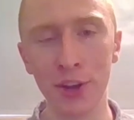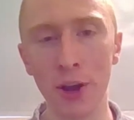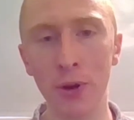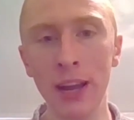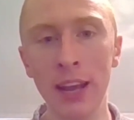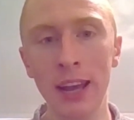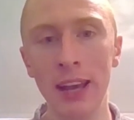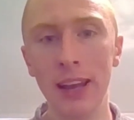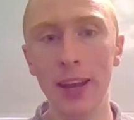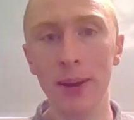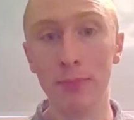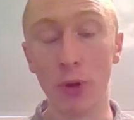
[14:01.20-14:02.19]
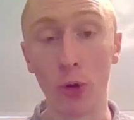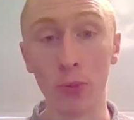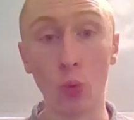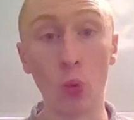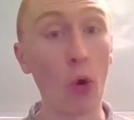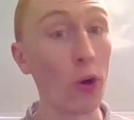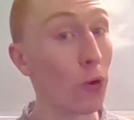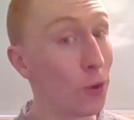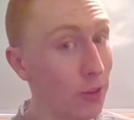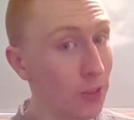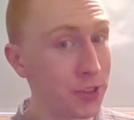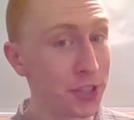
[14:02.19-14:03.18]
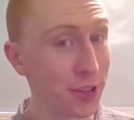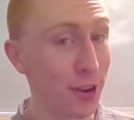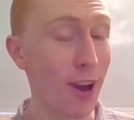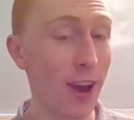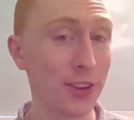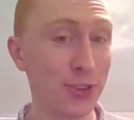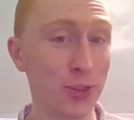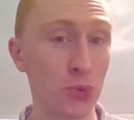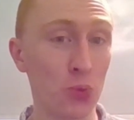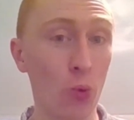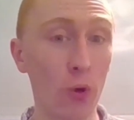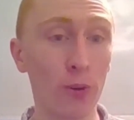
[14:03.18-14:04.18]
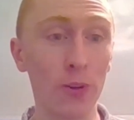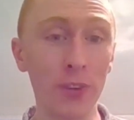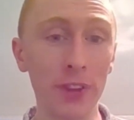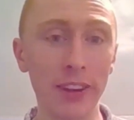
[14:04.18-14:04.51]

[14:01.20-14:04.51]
know, or worlds, not just world.